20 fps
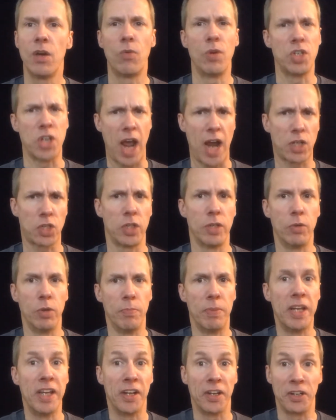which actually
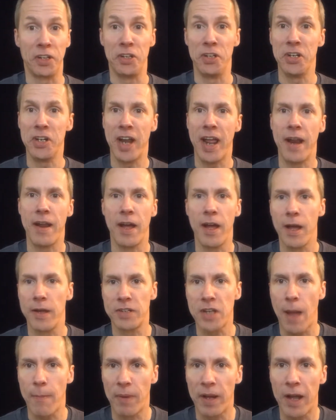would be a good
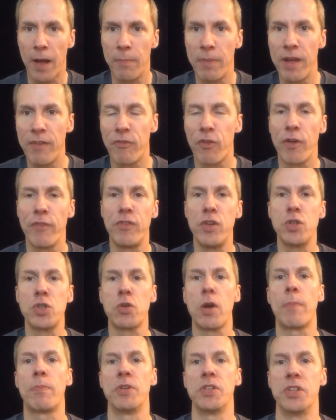topic, I'll bet, for a
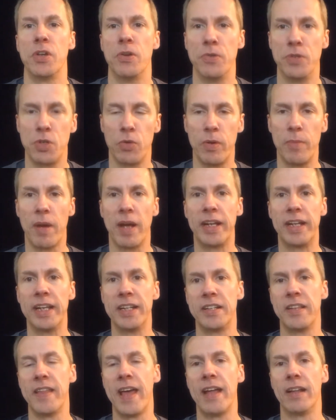future episode. So we might
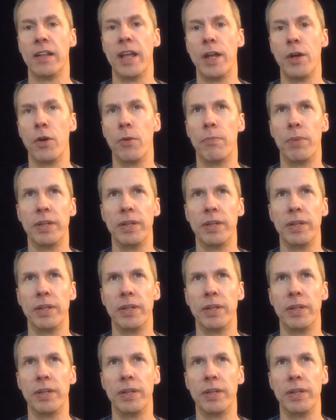get to that later.